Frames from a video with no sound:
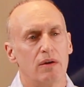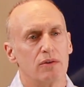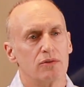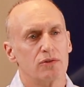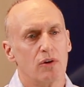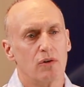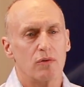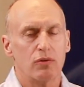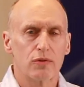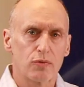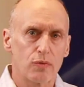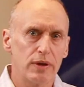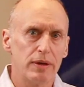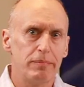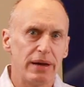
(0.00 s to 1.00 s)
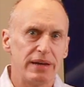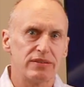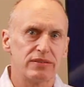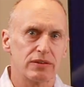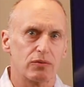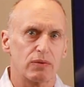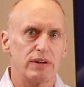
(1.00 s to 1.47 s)
So 3
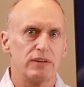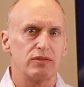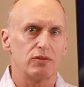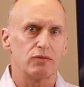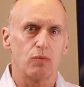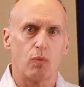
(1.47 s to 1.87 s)
basic reasons,